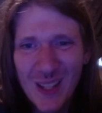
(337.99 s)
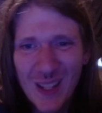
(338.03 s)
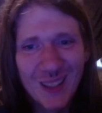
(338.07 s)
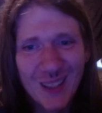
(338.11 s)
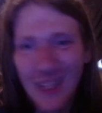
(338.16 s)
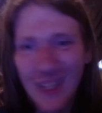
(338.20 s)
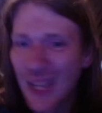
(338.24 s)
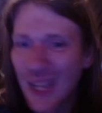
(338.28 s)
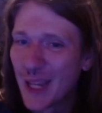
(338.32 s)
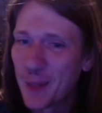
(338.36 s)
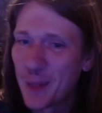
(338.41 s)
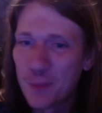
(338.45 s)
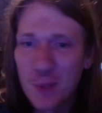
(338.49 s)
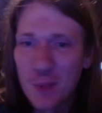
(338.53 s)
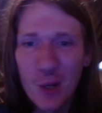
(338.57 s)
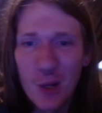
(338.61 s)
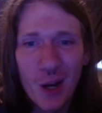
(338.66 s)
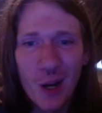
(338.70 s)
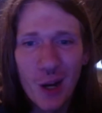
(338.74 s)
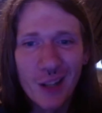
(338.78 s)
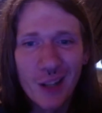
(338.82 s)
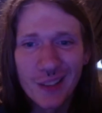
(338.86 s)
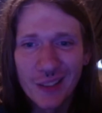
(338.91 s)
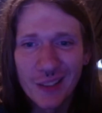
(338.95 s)
let him know I
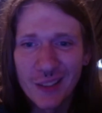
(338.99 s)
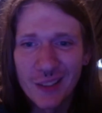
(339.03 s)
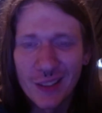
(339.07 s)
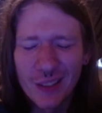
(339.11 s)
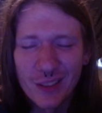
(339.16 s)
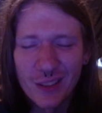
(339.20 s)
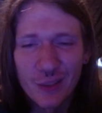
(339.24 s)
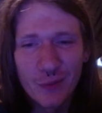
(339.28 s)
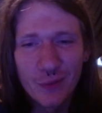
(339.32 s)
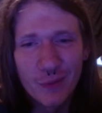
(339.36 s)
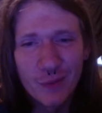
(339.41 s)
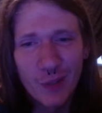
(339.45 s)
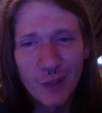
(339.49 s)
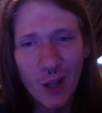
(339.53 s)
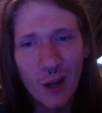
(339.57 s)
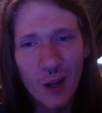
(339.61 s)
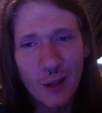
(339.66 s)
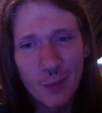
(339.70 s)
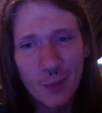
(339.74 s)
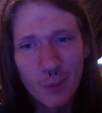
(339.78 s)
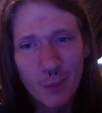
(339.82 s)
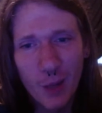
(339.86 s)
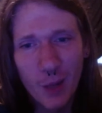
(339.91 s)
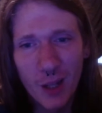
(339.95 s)
was listening to some
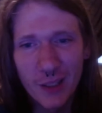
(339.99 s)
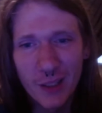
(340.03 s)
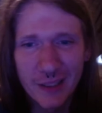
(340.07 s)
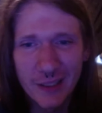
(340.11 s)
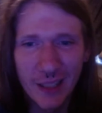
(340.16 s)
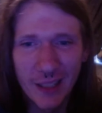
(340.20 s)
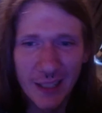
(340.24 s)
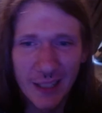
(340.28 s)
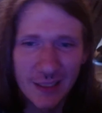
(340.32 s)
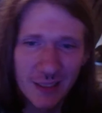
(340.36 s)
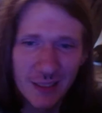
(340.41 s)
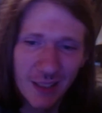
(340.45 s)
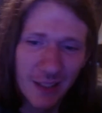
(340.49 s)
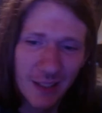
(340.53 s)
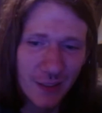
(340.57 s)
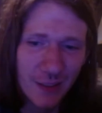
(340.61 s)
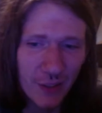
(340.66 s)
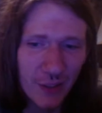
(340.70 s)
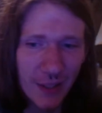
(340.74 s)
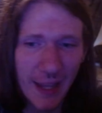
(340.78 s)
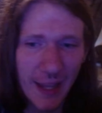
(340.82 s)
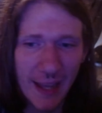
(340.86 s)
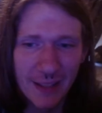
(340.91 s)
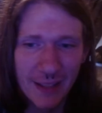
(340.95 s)
Flogging Molly last night on
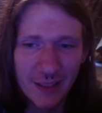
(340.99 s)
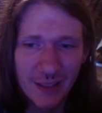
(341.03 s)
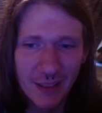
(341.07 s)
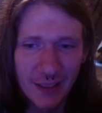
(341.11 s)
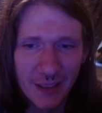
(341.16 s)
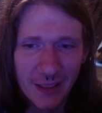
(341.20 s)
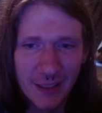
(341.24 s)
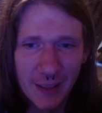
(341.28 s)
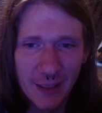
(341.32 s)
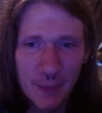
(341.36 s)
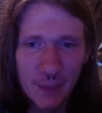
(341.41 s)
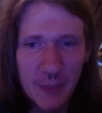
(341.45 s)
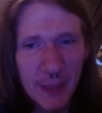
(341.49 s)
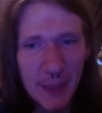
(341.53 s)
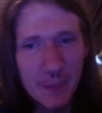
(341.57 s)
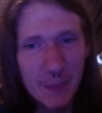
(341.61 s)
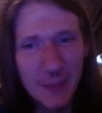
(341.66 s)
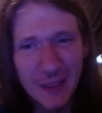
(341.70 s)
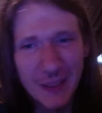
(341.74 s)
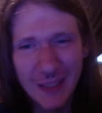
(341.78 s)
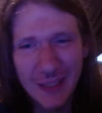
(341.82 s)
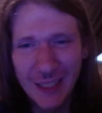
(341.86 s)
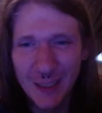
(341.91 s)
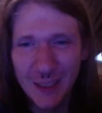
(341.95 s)
acid, and it made me
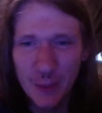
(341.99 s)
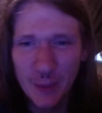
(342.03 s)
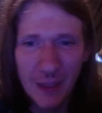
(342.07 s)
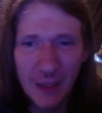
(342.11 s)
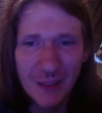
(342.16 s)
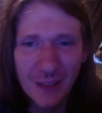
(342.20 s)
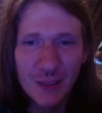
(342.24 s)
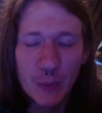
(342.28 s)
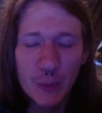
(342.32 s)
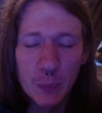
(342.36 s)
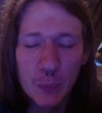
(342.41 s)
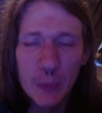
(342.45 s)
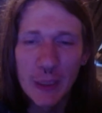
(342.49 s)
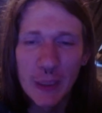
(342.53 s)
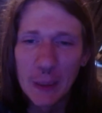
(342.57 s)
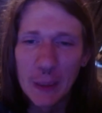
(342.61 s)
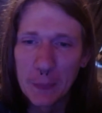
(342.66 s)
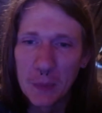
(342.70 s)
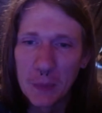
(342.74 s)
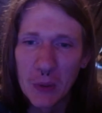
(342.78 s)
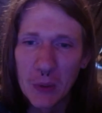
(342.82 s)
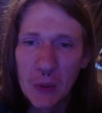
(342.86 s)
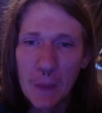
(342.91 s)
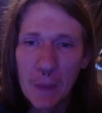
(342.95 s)
think about some people.